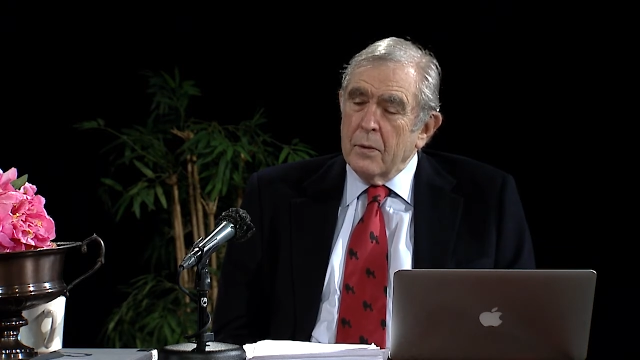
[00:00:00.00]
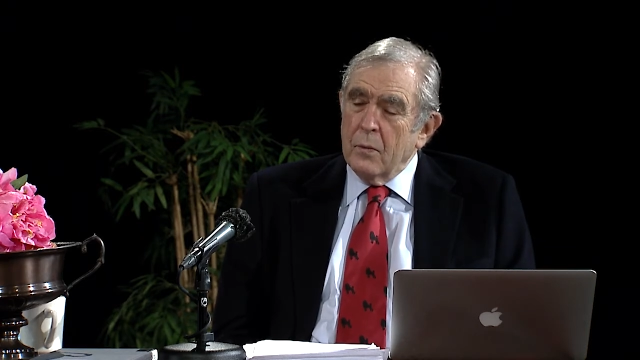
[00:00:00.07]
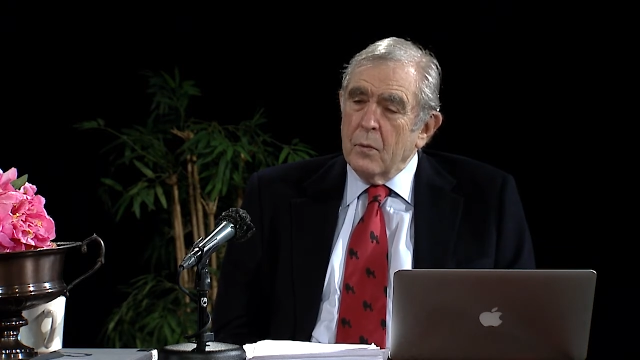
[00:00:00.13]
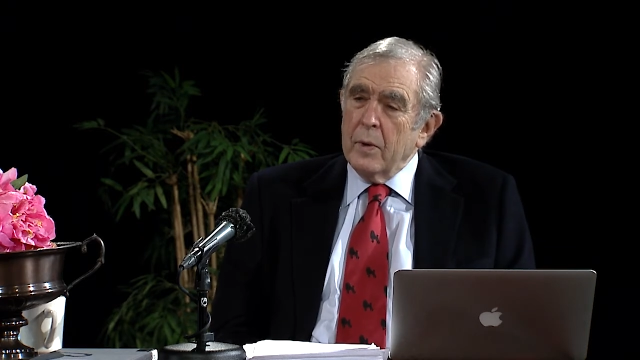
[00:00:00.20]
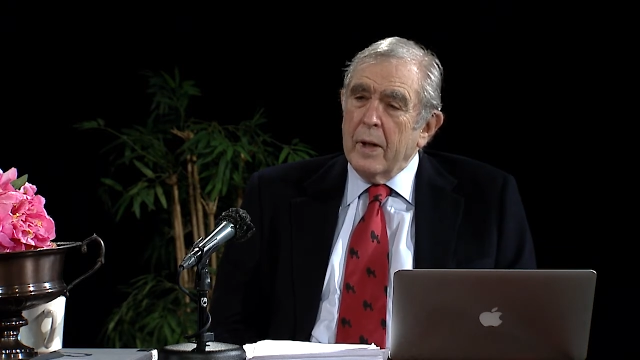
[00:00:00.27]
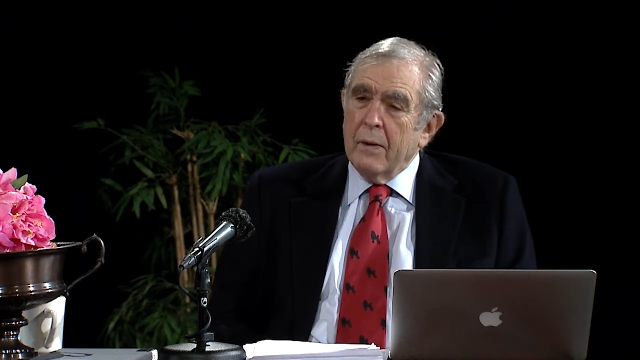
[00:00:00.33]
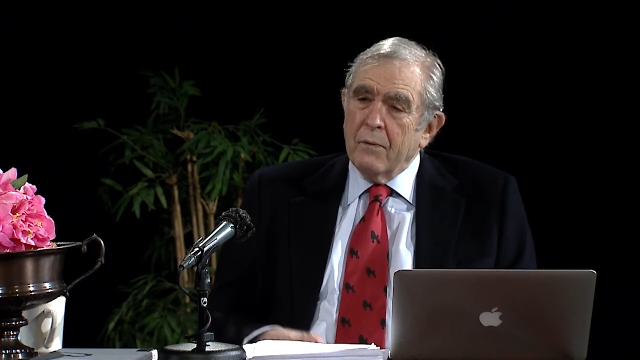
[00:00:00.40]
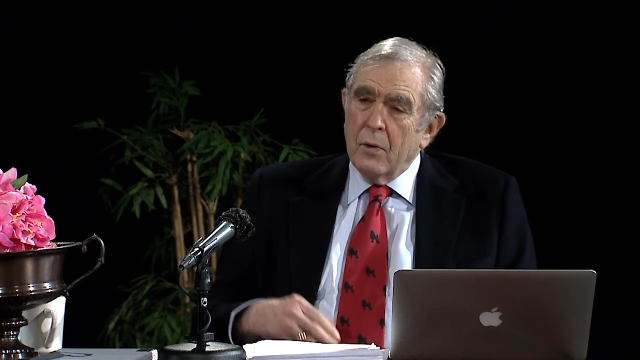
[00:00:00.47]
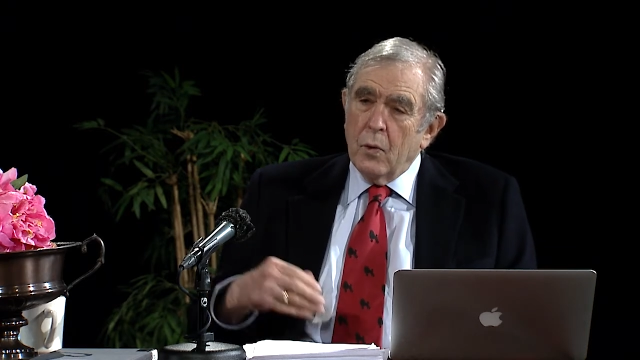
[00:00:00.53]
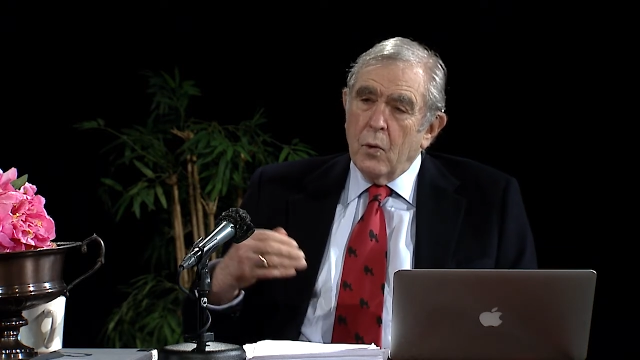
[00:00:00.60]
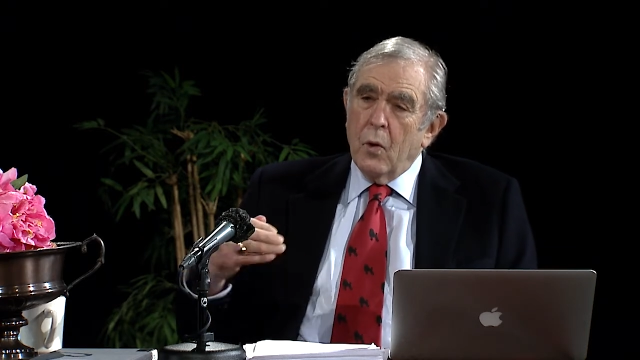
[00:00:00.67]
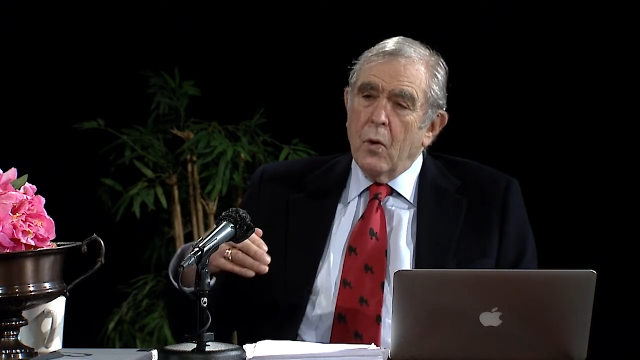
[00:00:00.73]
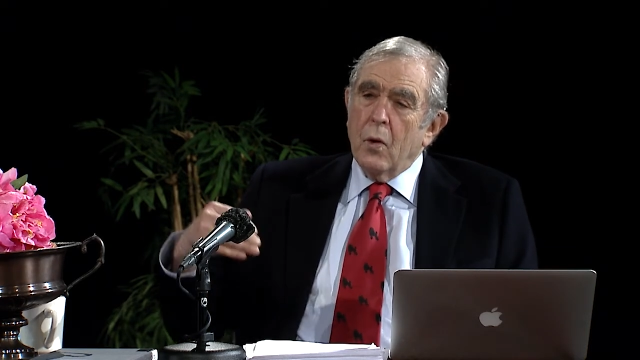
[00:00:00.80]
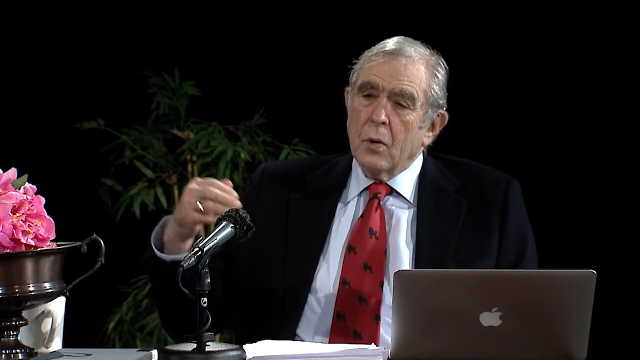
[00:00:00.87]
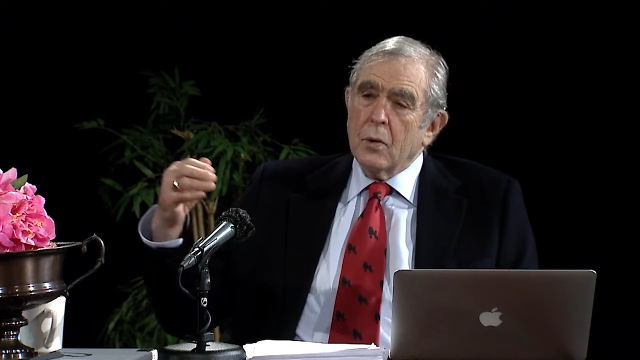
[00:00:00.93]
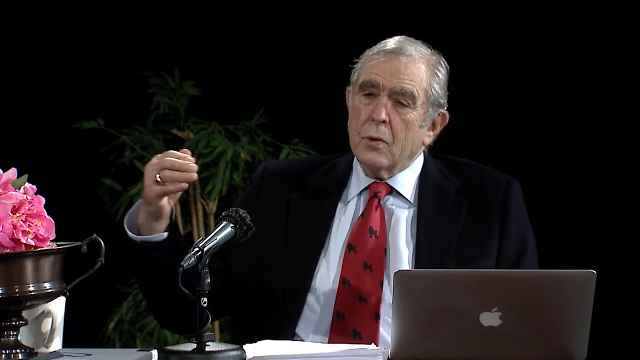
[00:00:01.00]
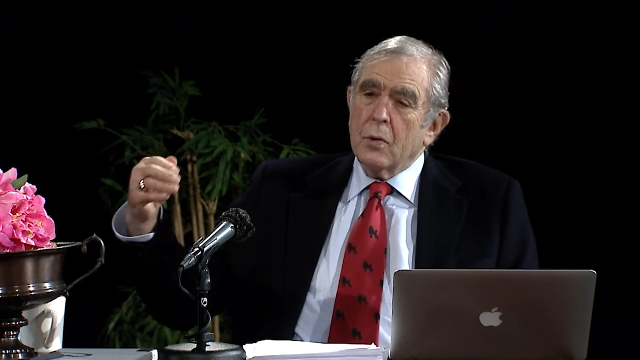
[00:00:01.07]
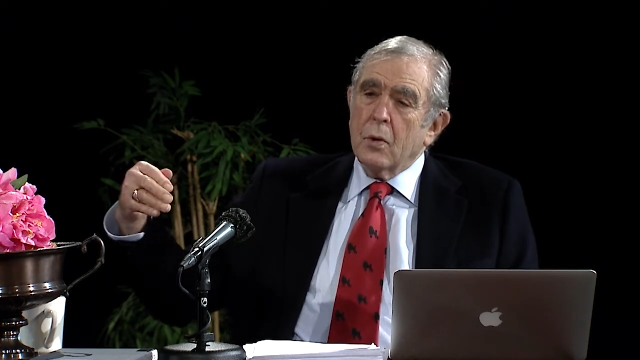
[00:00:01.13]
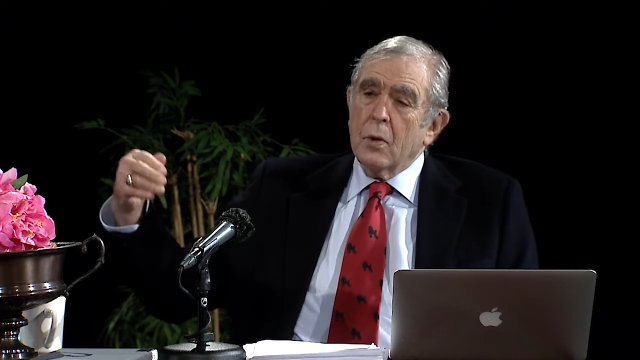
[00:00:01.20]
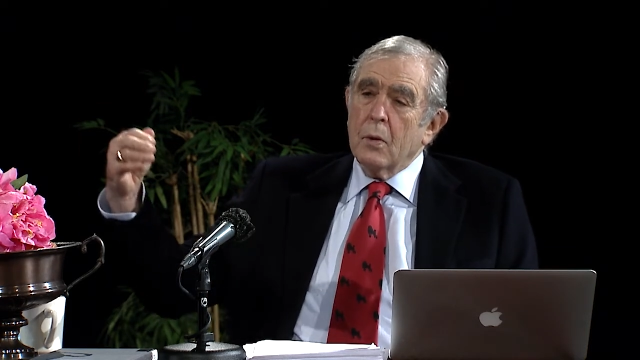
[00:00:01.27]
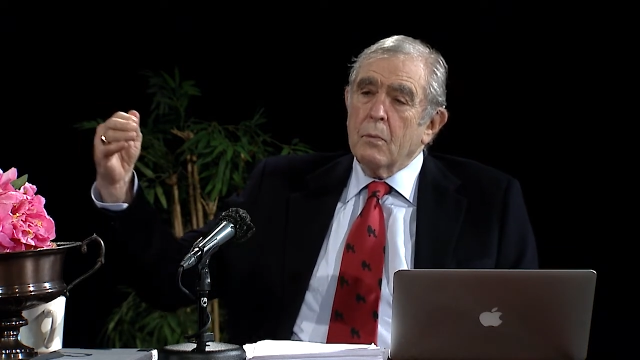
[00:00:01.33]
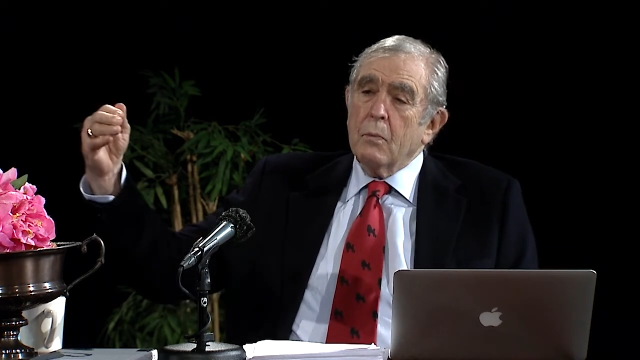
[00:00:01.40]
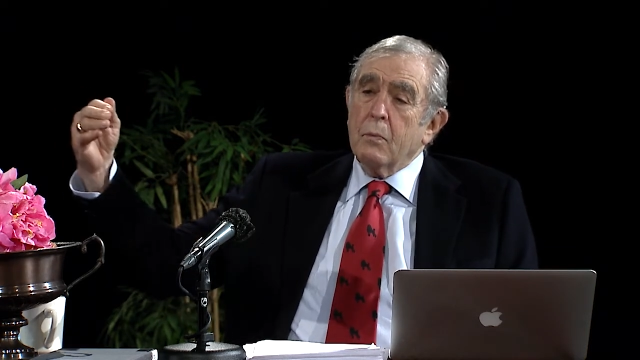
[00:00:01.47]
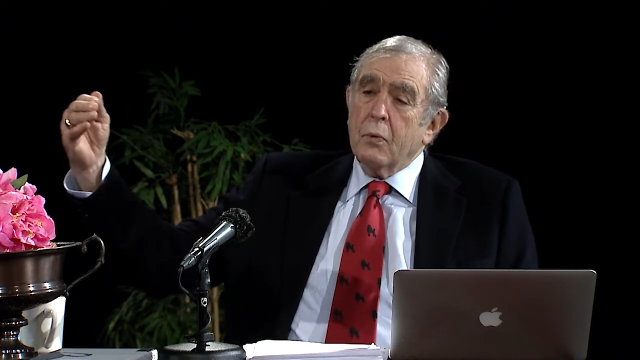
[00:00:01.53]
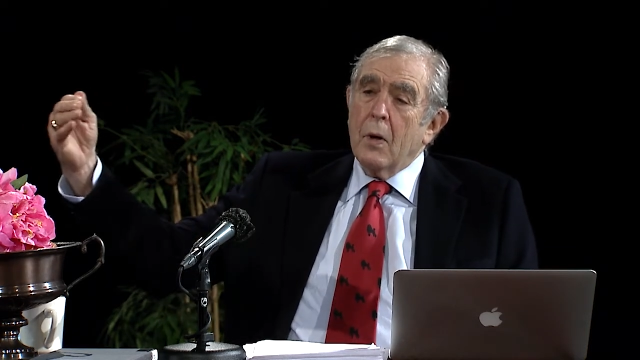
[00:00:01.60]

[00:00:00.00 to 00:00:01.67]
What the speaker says: we have a long-term